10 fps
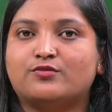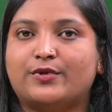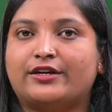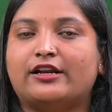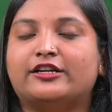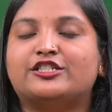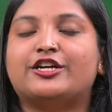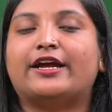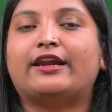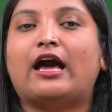and she can
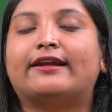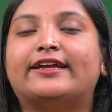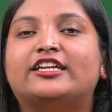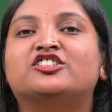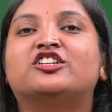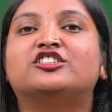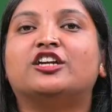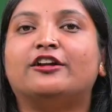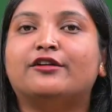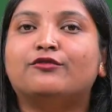arrange the shelter
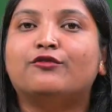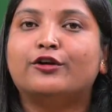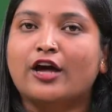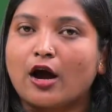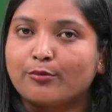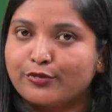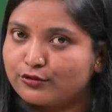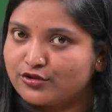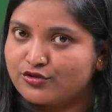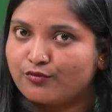for the abused
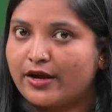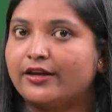one.